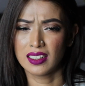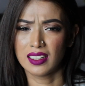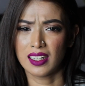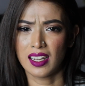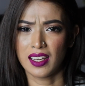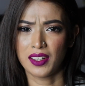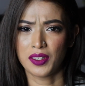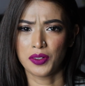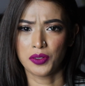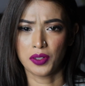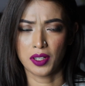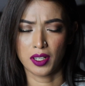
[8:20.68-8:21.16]

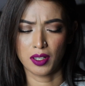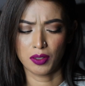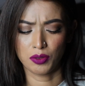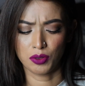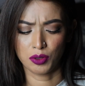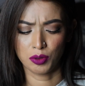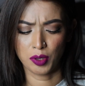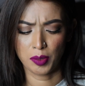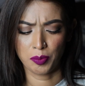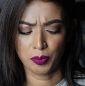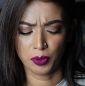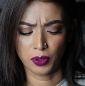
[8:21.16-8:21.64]
I don't know how
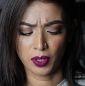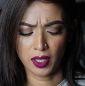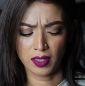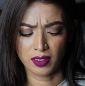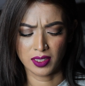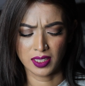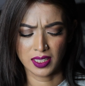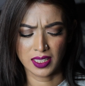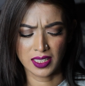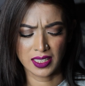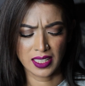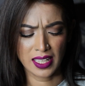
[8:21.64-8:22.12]
do we
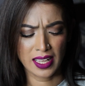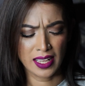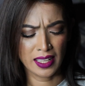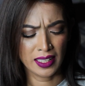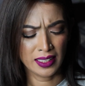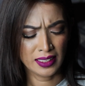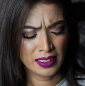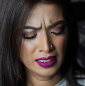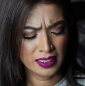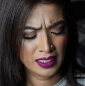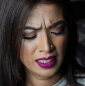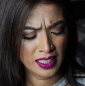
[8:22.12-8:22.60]
pronounce this,
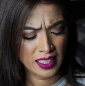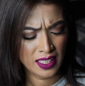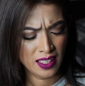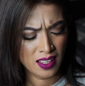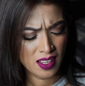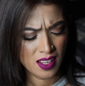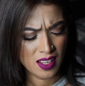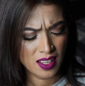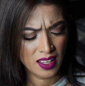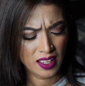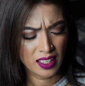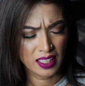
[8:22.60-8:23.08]

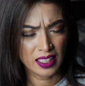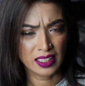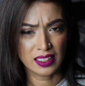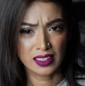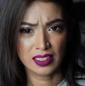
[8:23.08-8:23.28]
algae